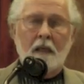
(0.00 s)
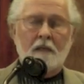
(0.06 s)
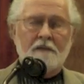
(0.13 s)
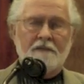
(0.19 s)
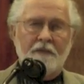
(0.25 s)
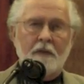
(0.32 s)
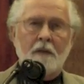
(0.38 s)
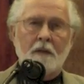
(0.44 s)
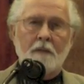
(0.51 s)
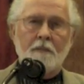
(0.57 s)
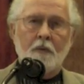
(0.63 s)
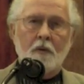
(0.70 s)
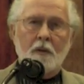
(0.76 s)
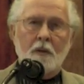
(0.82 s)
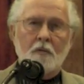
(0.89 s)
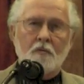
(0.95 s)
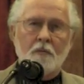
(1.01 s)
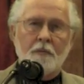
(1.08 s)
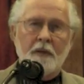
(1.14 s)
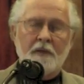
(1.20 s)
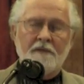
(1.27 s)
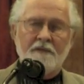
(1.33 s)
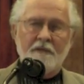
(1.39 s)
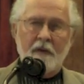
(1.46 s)
And it's very important to
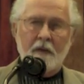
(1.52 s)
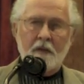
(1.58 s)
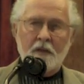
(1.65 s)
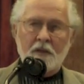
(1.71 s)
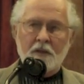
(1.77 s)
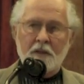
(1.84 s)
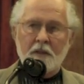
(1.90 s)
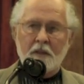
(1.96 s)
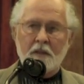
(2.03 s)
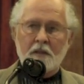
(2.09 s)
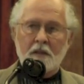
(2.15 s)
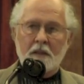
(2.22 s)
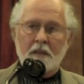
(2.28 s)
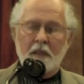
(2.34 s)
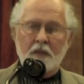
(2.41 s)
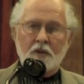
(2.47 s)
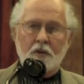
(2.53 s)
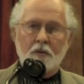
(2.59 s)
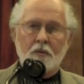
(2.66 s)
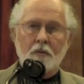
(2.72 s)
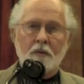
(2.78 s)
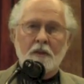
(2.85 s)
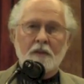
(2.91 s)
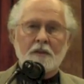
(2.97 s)
pay very serious
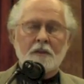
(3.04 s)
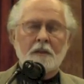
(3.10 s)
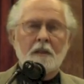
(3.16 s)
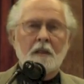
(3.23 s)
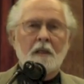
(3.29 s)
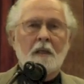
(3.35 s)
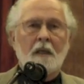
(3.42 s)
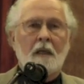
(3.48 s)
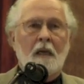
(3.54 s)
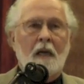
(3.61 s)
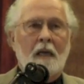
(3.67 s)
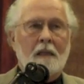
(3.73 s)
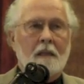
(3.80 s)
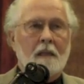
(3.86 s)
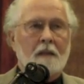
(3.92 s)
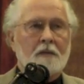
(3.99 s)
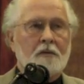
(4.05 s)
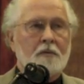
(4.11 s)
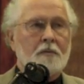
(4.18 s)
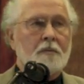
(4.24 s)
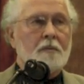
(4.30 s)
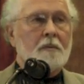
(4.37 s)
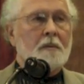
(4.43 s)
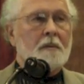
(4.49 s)
attention to this and not
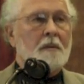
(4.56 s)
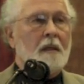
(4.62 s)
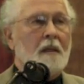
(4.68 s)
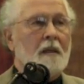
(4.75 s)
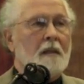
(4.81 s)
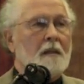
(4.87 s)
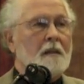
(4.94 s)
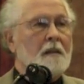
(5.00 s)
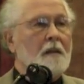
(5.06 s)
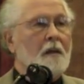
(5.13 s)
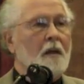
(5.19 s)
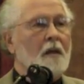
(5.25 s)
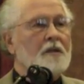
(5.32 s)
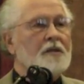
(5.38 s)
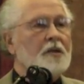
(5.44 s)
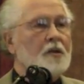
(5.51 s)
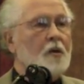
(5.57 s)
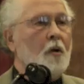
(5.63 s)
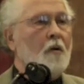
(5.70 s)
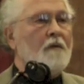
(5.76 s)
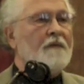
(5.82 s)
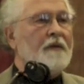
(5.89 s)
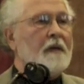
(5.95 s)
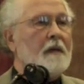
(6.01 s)
to gloss it
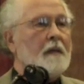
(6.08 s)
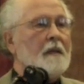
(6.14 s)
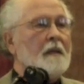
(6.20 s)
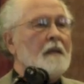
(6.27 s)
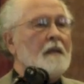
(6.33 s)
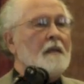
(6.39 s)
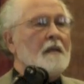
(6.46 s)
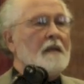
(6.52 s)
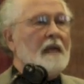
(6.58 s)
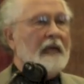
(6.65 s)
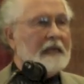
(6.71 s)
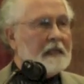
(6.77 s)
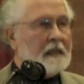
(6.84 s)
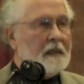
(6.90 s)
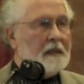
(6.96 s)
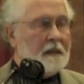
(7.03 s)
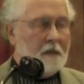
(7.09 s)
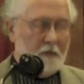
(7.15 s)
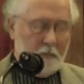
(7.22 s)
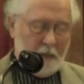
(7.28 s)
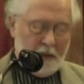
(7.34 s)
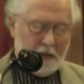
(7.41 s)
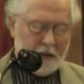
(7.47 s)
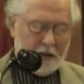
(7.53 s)
over lightly, you
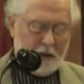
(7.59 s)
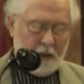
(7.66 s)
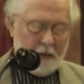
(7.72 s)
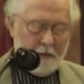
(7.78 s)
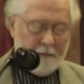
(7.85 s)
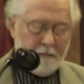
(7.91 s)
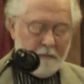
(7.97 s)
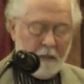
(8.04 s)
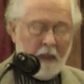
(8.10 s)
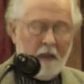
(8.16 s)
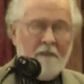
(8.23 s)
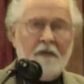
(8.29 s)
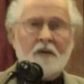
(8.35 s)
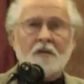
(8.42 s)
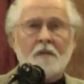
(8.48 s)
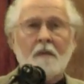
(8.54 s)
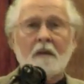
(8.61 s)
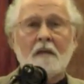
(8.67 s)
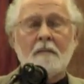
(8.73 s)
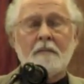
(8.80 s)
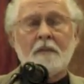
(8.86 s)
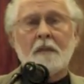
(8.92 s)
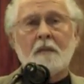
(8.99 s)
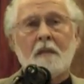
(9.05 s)
might say. First of all,
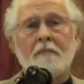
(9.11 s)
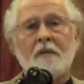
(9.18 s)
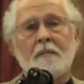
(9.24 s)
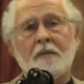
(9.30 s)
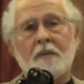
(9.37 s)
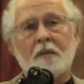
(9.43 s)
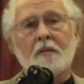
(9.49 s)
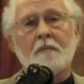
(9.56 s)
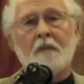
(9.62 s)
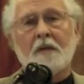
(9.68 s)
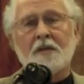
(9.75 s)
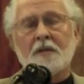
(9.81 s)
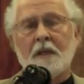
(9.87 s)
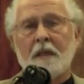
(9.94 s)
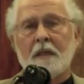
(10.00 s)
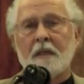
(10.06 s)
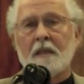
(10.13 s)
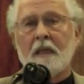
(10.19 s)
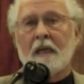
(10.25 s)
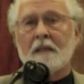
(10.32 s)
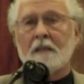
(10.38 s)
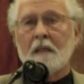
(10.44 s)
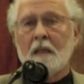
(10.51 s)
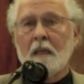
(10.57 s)
let me begin by saying
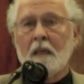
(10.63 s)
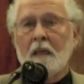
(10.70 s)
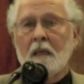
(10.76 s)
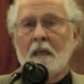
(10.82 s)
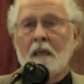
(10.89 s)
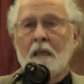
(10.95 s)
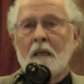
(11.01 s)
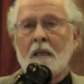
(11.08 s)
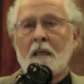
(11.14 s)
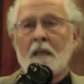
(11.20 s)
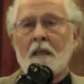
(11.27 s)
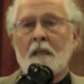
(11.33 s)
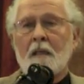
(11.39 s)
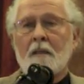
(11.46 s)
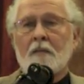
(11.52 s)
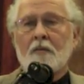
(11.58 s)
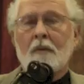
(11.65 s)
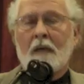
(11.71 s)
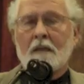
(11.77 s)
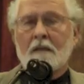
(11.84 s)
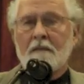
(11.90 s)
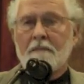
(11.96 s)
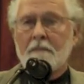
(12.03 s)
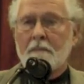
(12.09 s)
that
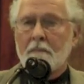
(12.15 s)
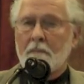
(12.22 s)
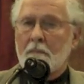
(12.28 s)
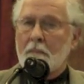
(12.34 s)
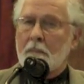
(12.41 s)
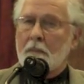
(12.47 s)
throughout the